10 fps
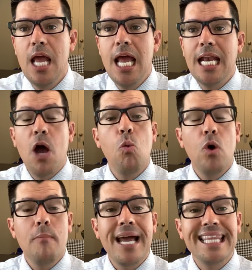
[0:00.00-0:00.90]
Now, one
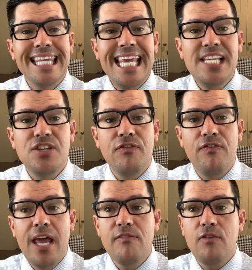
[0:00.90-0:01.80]
of my least
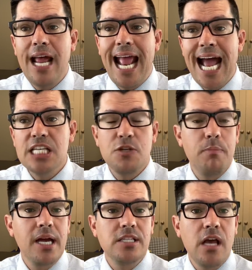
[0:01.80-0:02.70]
favorite
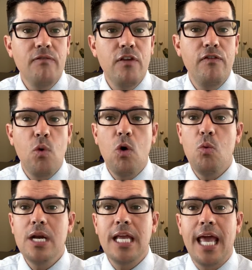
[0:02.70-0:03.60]
aspects of the four oh
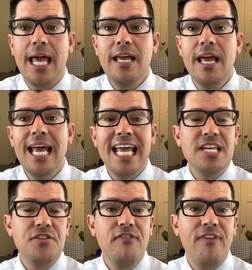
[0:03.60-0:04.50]
one K
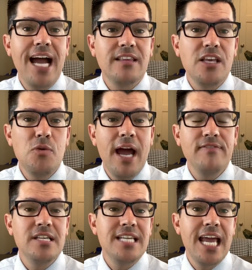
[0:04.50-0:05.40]
is the fact that you have
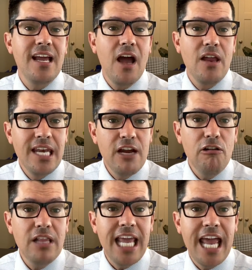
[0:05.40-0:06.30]
to take
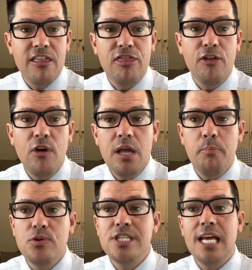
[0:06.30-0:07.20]
nearly a thirty
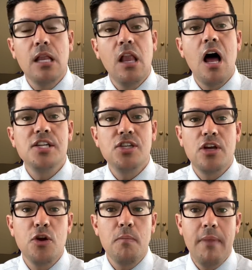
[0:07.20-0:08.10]
percent loss on
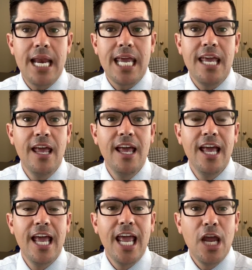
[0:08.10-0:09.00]
your money
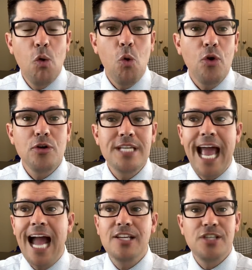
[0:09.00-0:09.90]
in order to
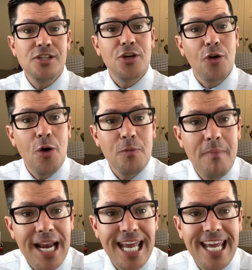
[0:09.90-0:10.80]
access your own
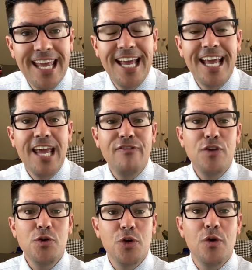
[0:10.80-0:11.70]
money if
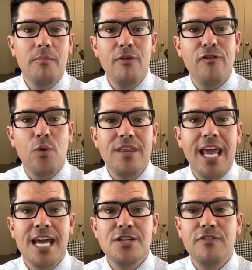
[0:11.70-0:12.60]
you do it before the
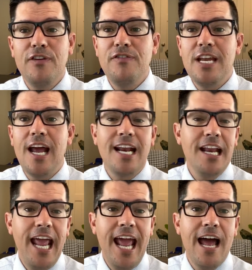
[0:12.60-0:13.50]
age of fifty-nine and
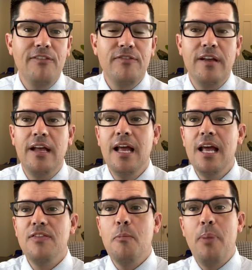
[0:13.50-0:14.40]
a half.
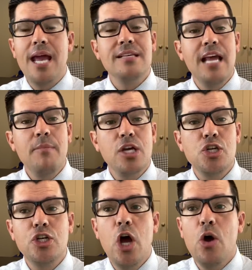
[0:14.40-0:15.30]
The pandemic
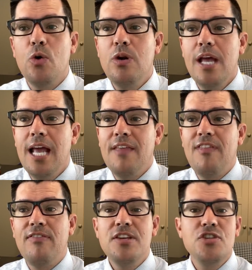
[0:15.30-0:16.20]
showed
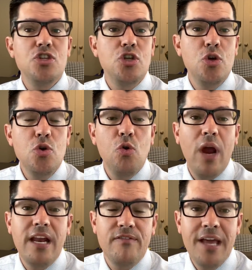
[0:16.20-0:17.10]
that this is too
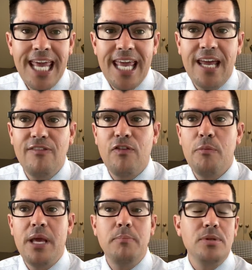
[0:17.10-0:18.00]
great of a hit for
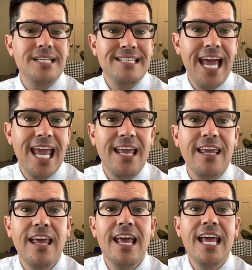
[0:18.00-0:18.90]
people to take
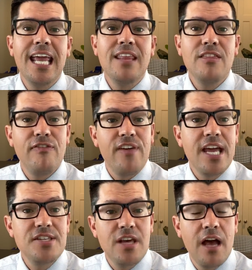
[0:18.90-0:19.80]
in the
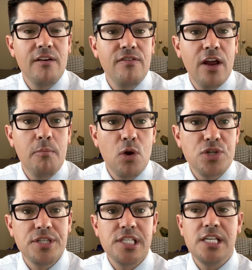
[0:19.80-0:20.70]
face of an
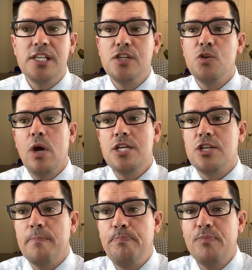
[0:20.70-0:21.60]
emergency situation.
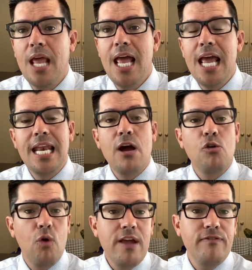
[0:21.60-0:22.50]
Now,
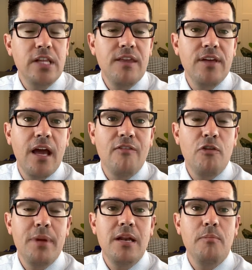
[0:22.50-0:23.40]
gratefully, the
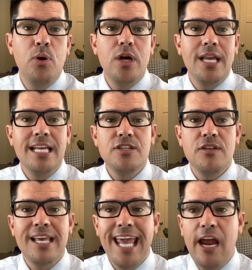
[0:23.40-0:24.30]
government put into
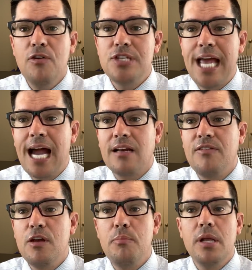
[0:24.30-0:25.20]
the CARES Act
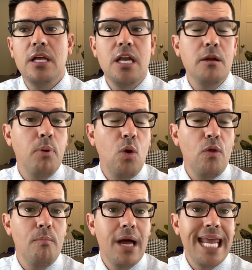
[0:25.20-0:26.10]
the ability to
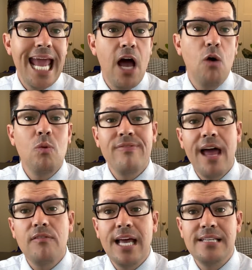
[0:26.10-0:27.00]
pull money out
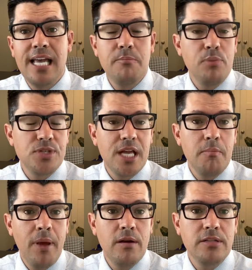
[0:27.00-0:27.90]
without that ten percent
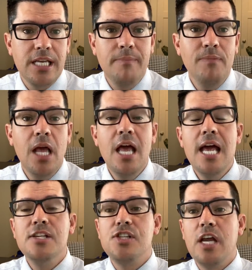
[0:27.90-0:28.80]
penalty.
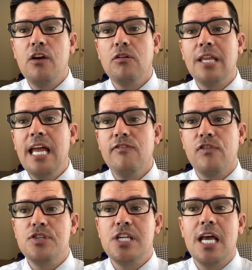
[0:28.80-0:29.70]
Senator
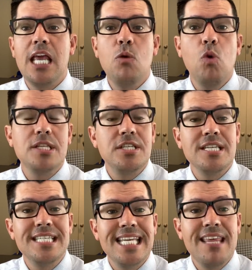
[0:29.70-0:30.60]
Lankford said he wants to
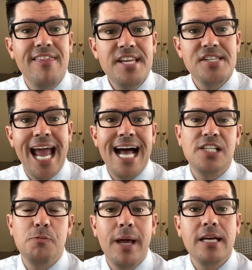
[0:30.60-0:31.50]
see this
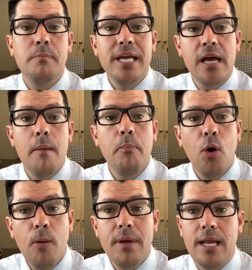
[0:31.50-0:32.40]
aspect become
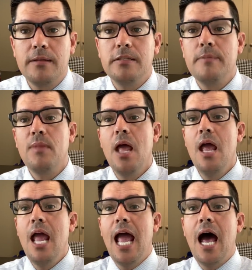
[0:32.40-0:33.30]
permanent.
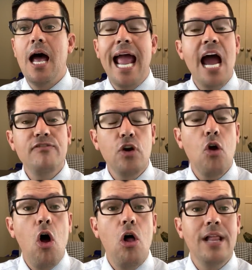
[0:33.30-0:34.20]
Uh, after
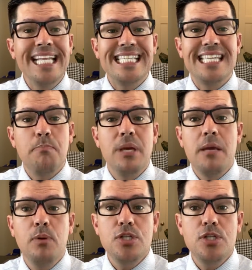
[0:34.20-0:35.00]
all, it's the people's